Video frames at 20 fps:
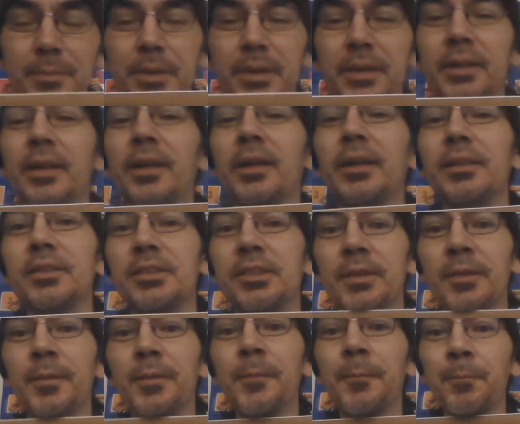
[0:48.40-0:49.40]
because
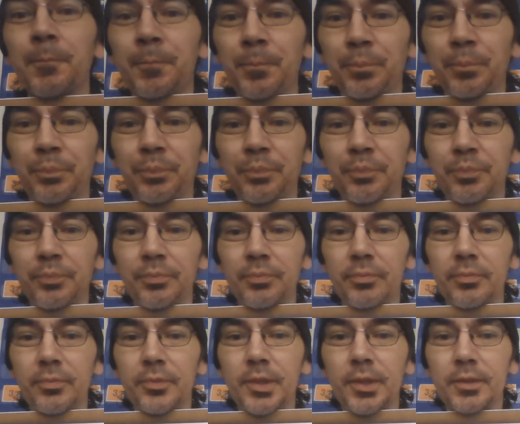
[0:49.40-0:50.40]

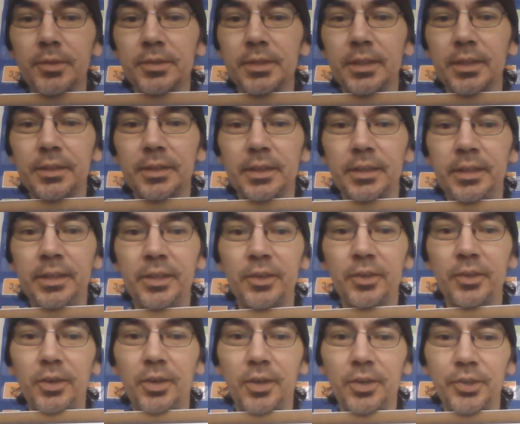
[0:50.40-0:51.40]
there's nothing
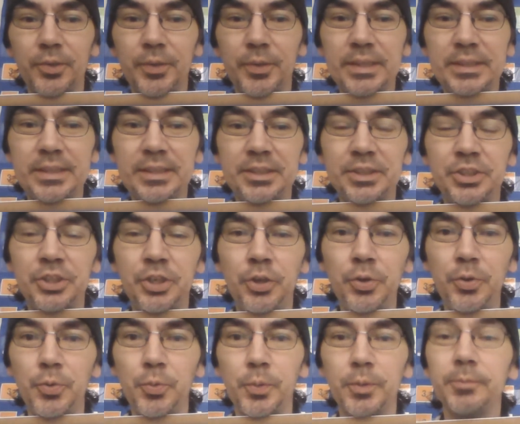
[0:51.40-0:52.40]
here. All there is is
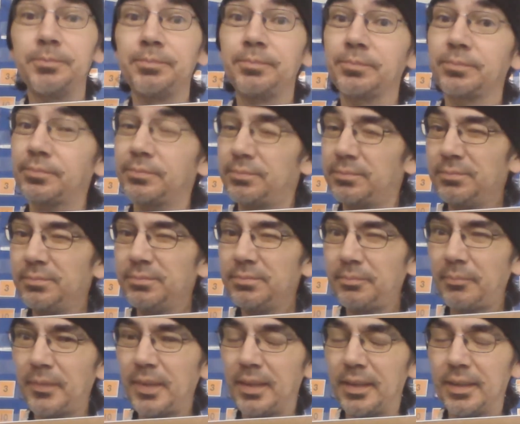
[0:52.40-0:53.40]
two.
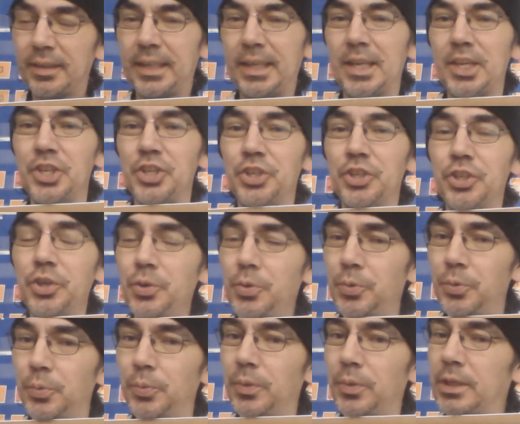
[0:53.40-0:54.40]
Can
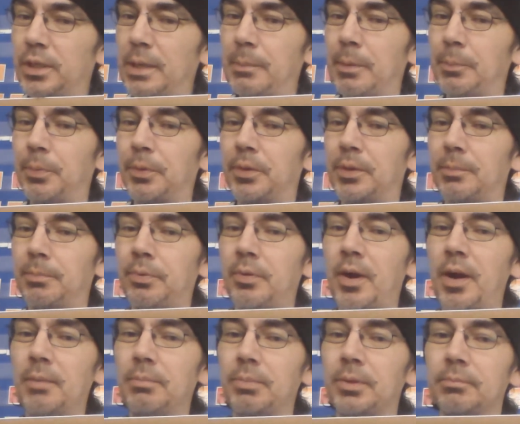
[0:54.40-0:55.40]
you come up with a
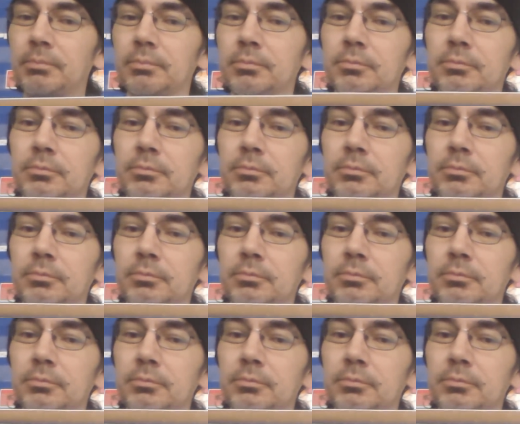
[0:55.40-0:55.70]
problem